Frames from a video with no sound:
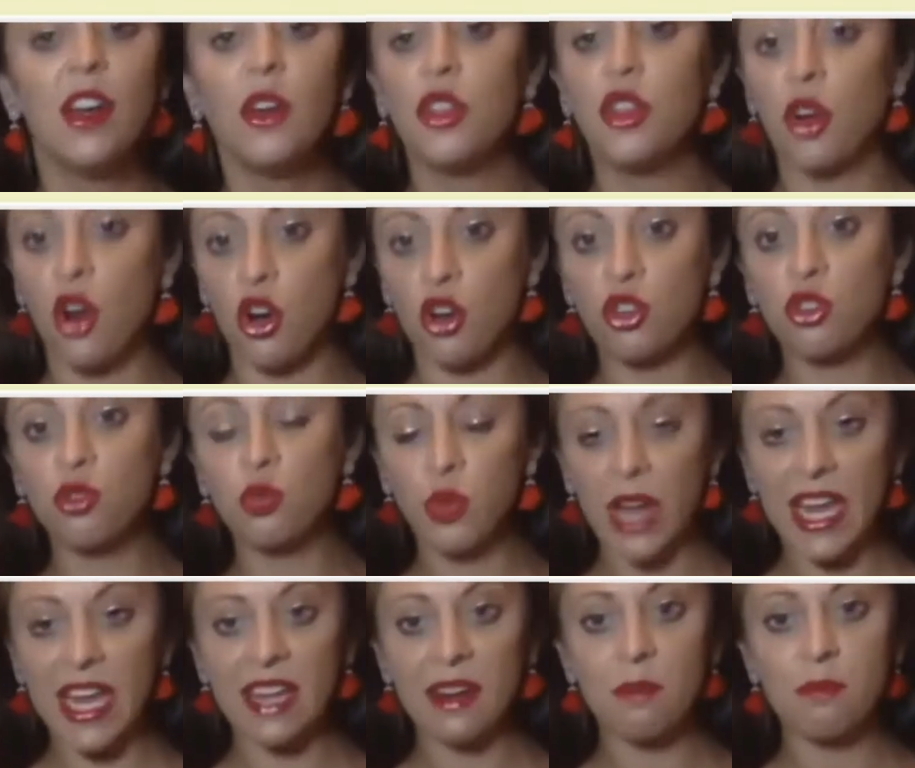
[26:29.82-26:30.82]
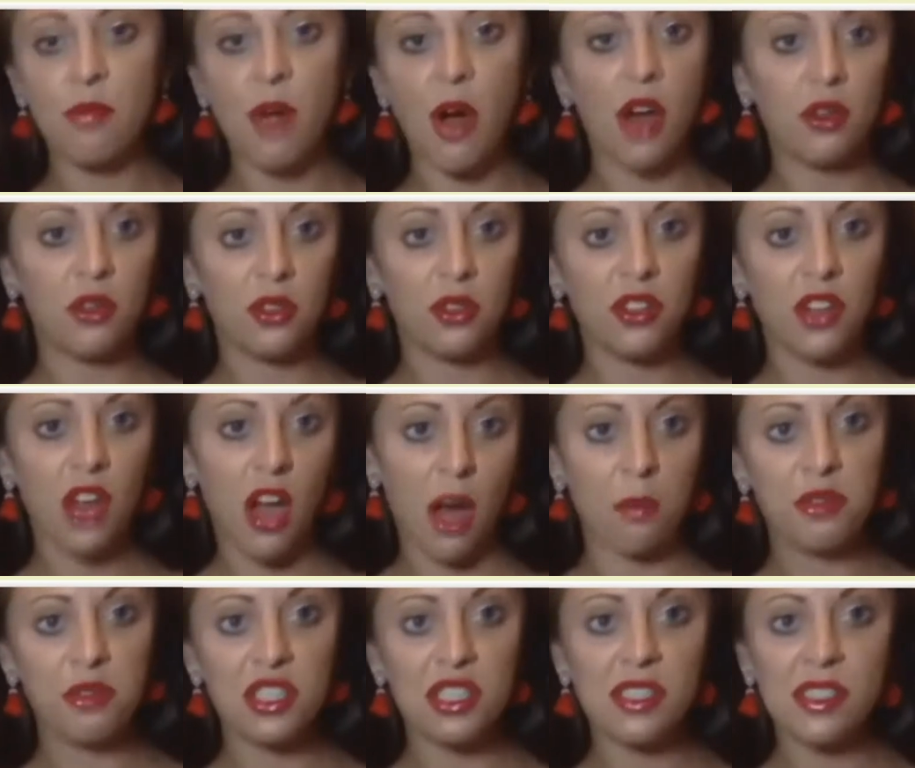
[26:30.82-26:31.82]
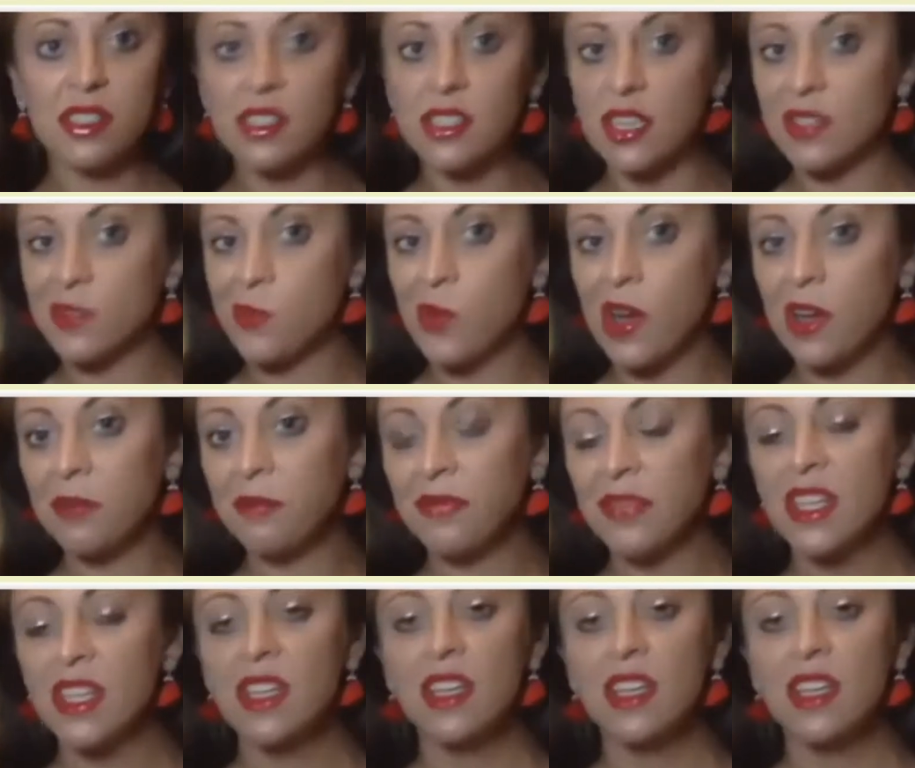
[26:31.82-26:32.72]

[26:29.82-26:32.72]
There are great bottled options as well.